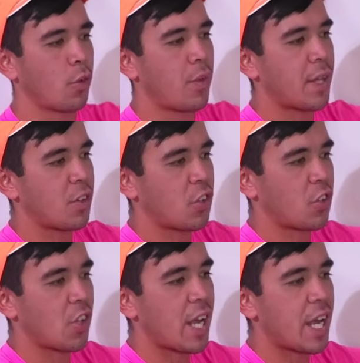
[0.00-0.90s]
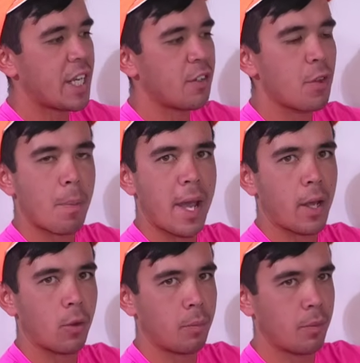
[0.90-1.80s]
that the side of the
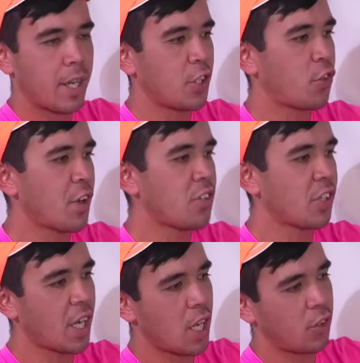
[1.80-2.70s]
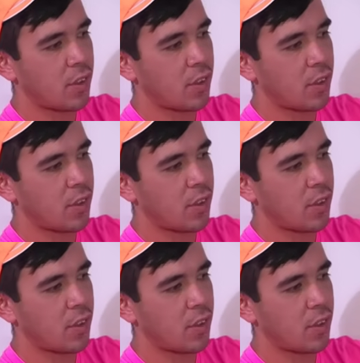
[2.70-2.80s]
paddle that is facing us,